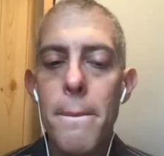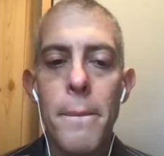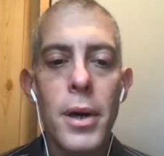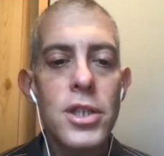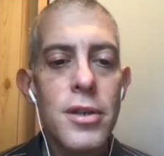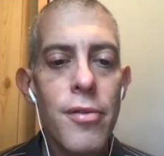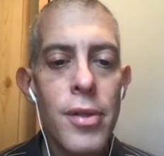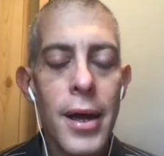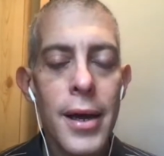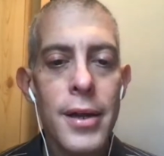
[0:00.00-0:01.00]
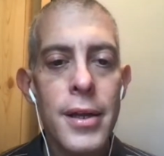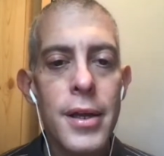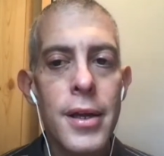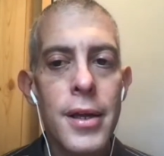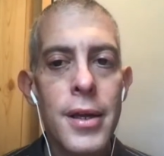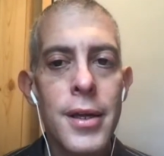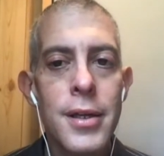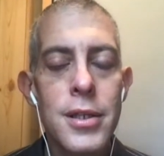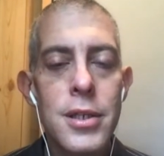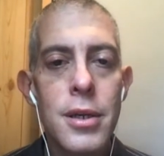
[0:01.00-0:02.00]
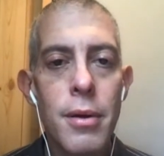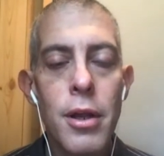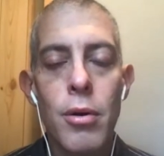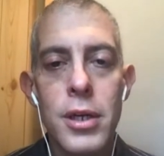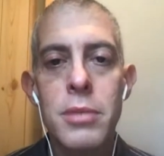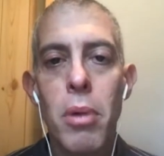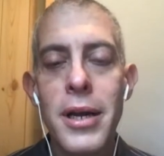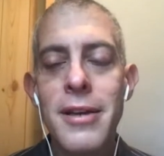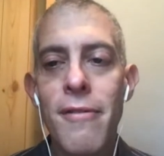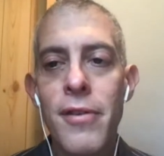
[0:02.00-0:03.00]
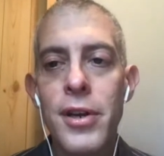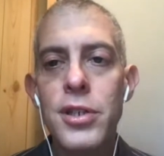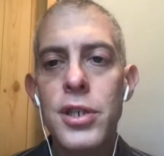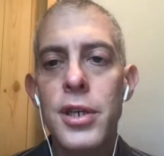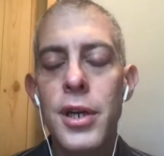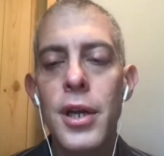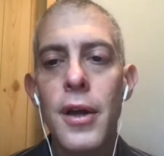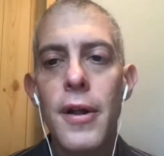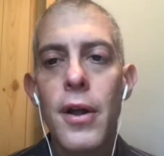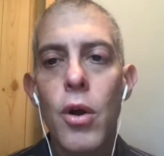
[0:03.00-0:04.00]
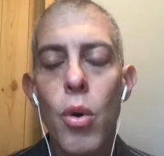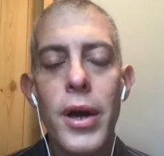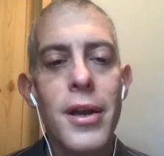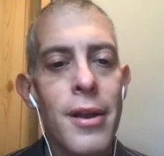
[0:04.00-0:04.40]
much of that is by definition quite